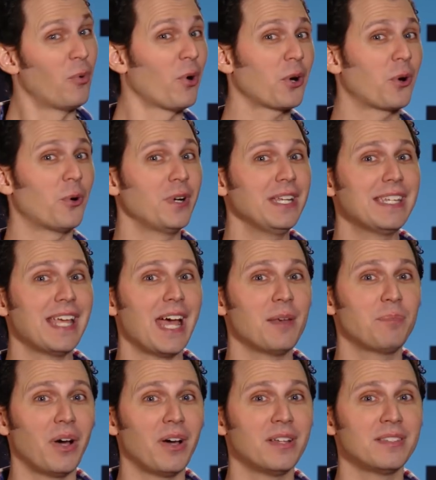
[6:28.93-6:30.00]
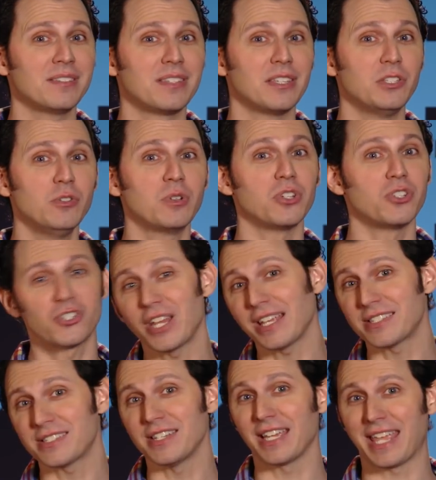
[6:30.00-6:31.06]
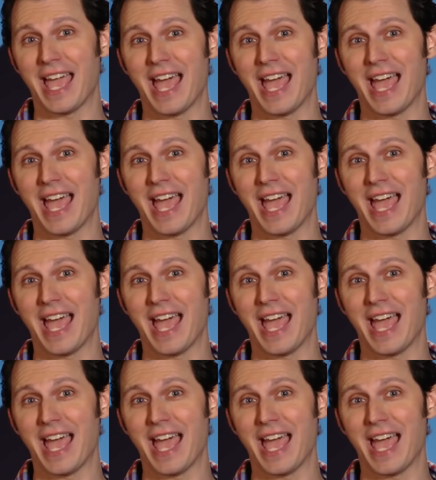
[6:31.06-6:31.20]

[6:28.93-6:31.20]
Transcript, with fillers: more corny dad puns than you can shake a stick